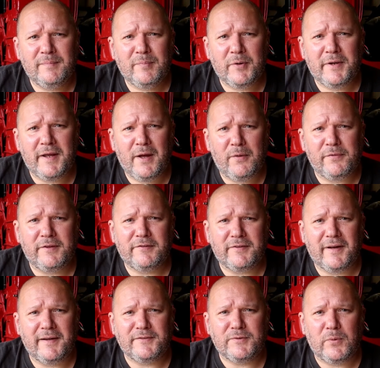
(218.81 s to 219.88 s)
pretty healthy
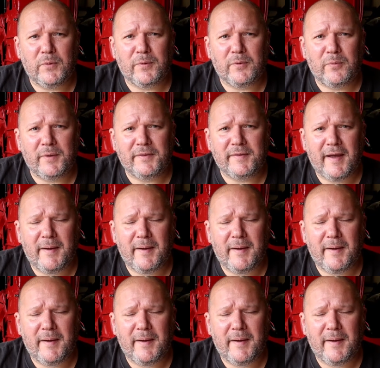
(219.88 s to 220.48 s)
sized order with